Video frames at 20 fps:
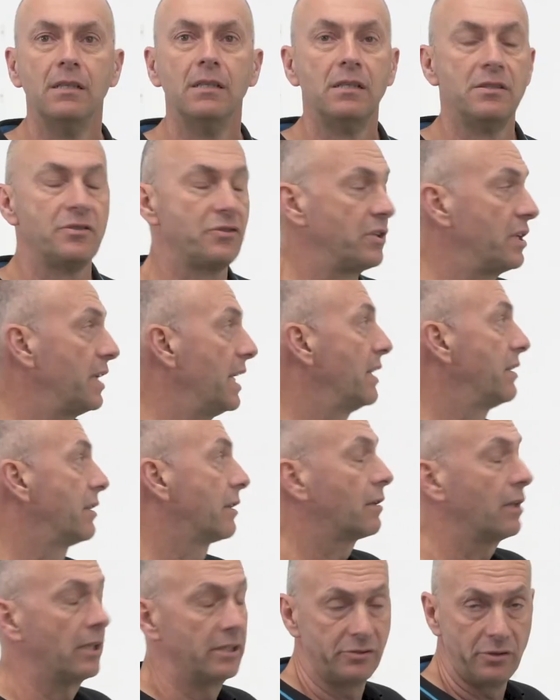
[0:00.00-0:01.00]
So now
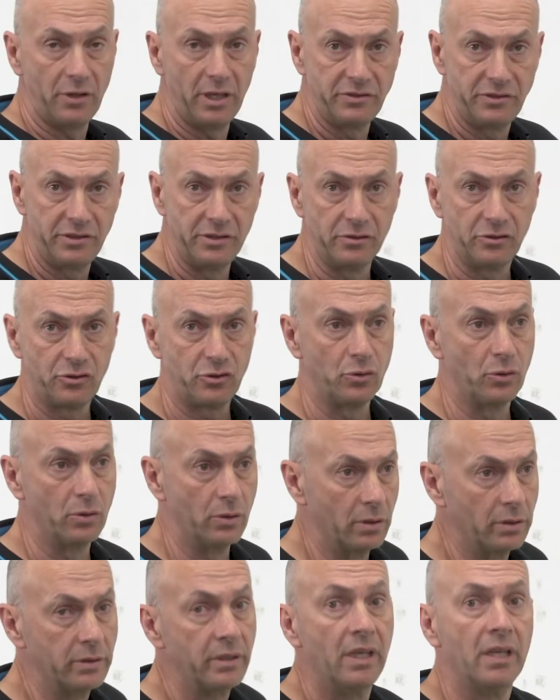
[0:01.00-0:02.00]
the clothesline's
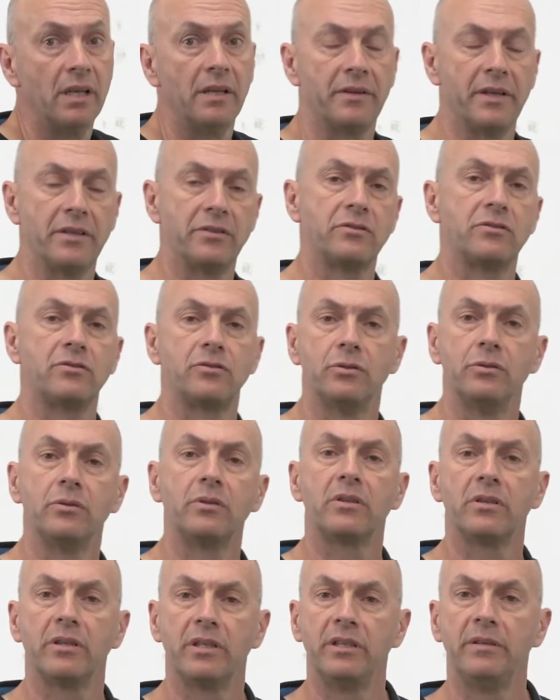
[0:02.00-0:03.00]
installed, there's
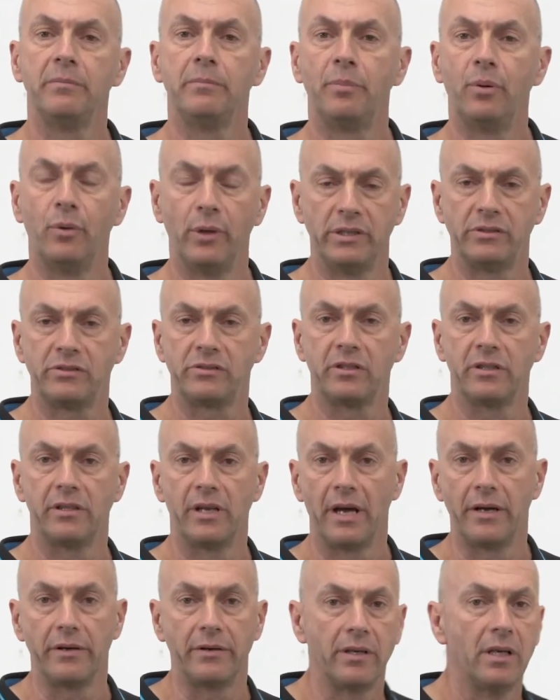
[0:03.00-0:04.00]
2 key points to
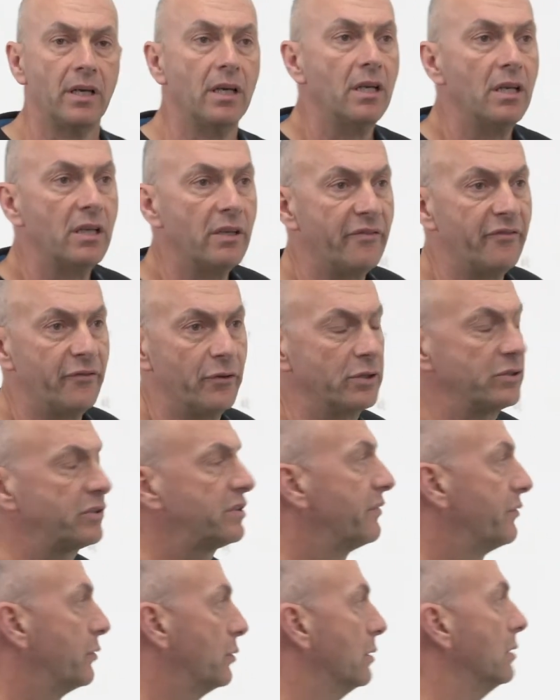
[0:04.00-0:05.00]
note.
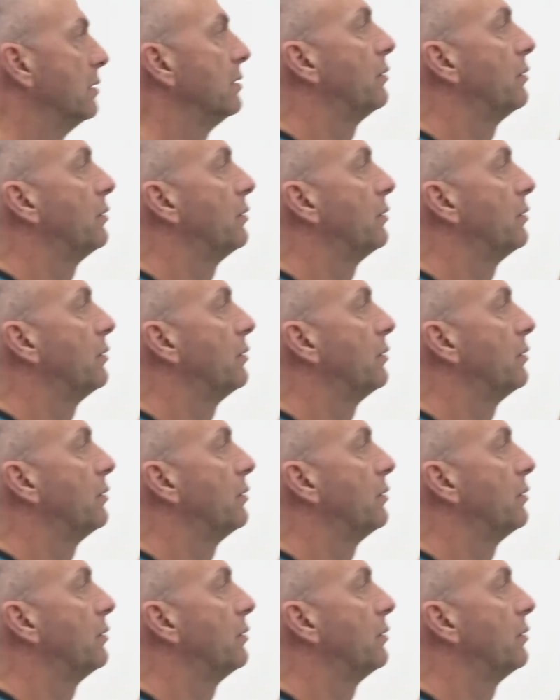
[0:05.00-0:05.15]
First of all,